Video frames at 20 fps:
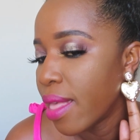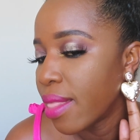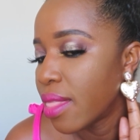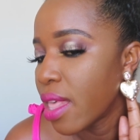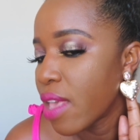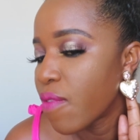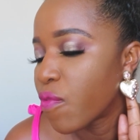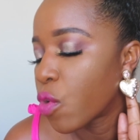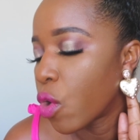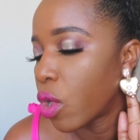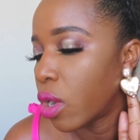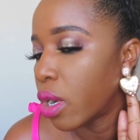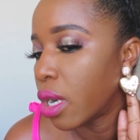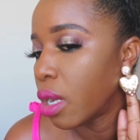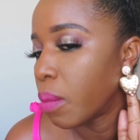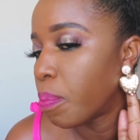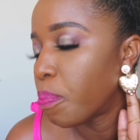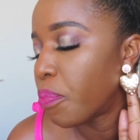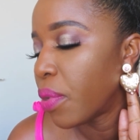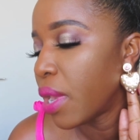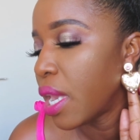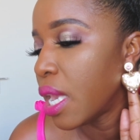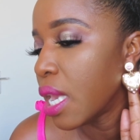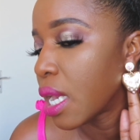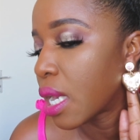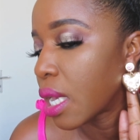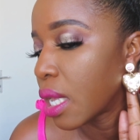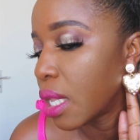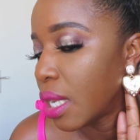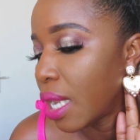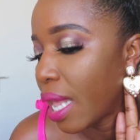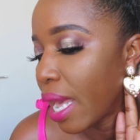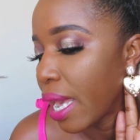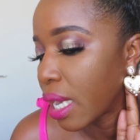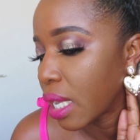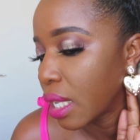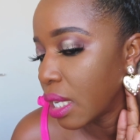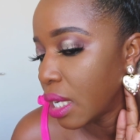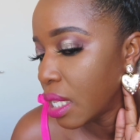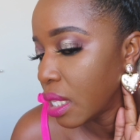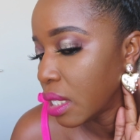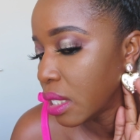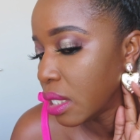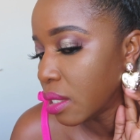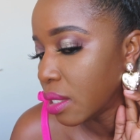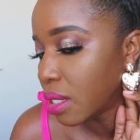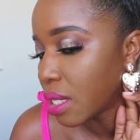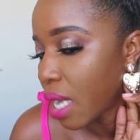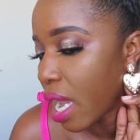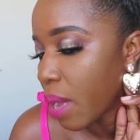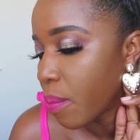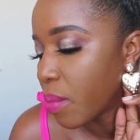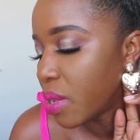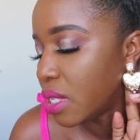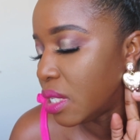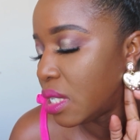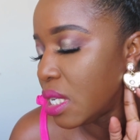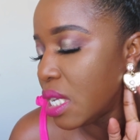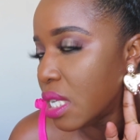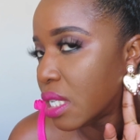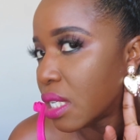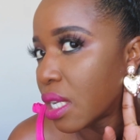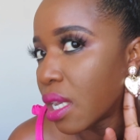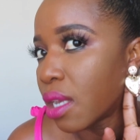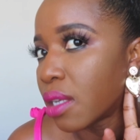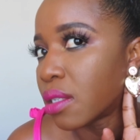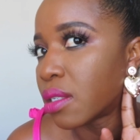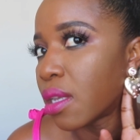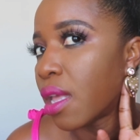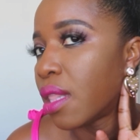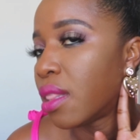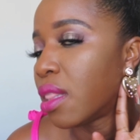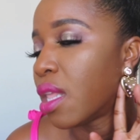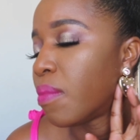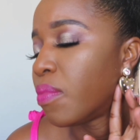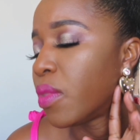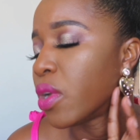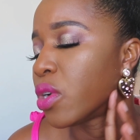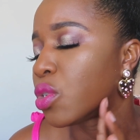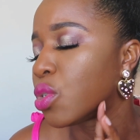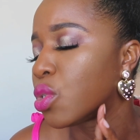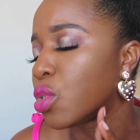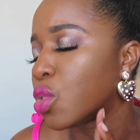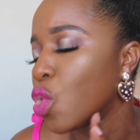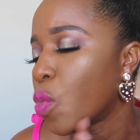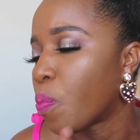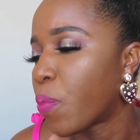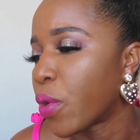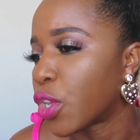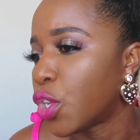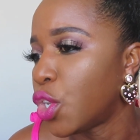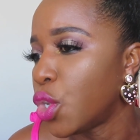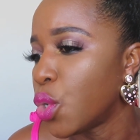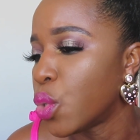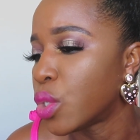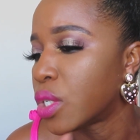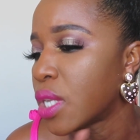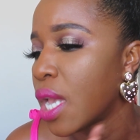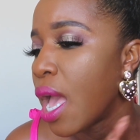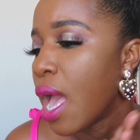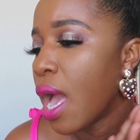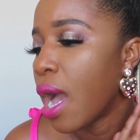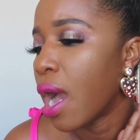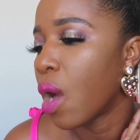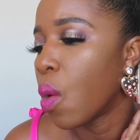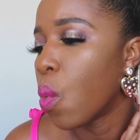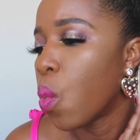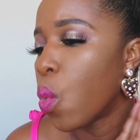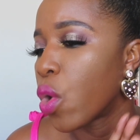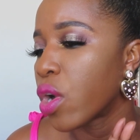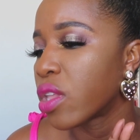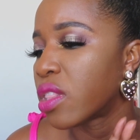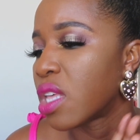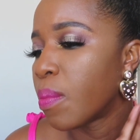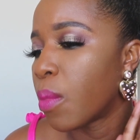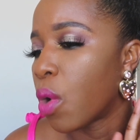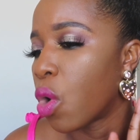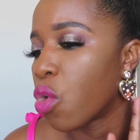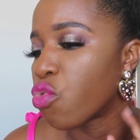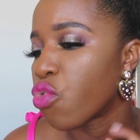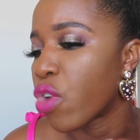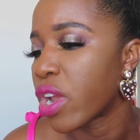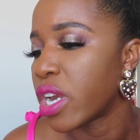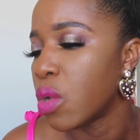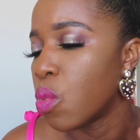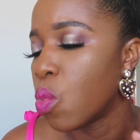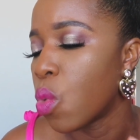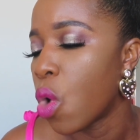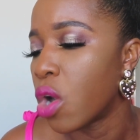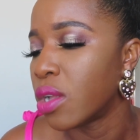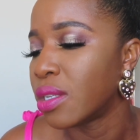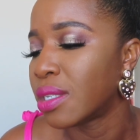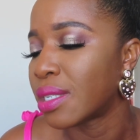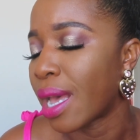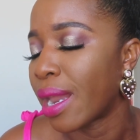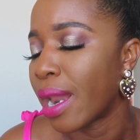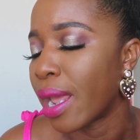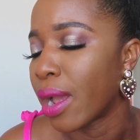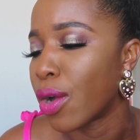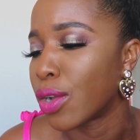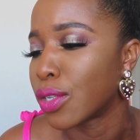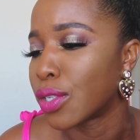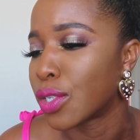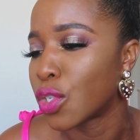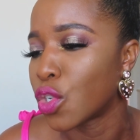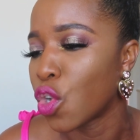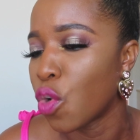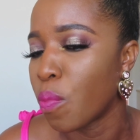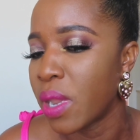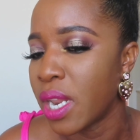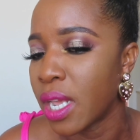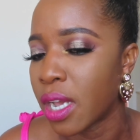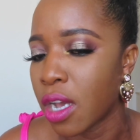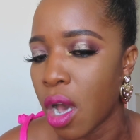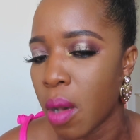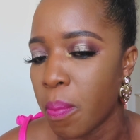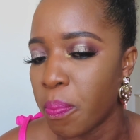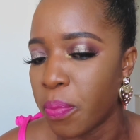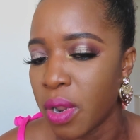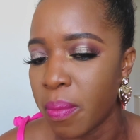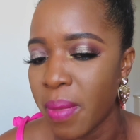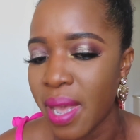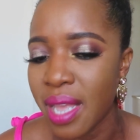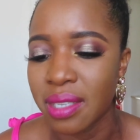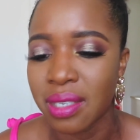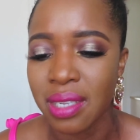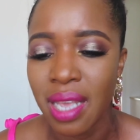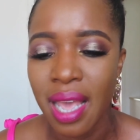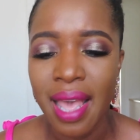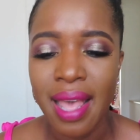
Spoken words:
They've got little pink, like little diamond details in them. They're super cute. I wore them already once and I got so many compliments.